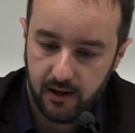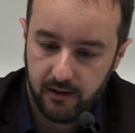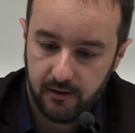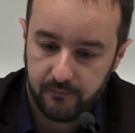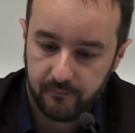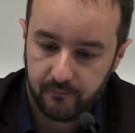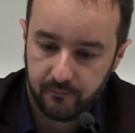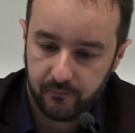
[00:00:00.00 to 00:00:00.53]

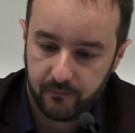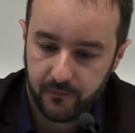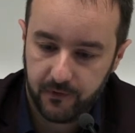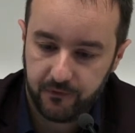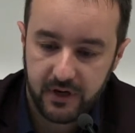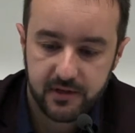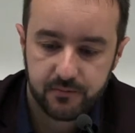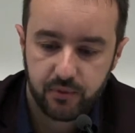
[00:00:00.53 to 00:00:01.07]

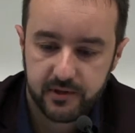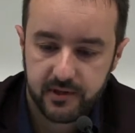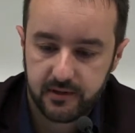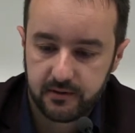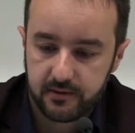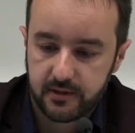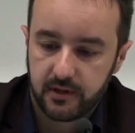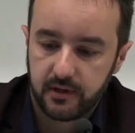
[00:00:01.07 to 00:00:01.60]
The vice
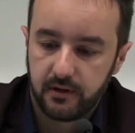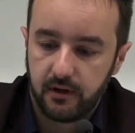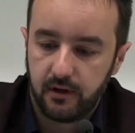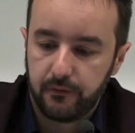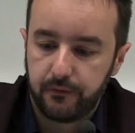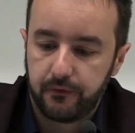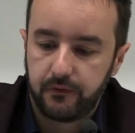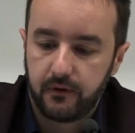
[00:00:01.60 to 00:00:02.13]
president
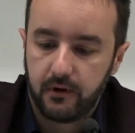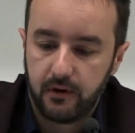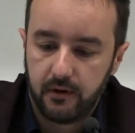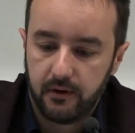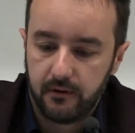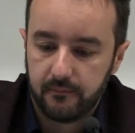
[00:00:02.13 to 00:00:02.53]
of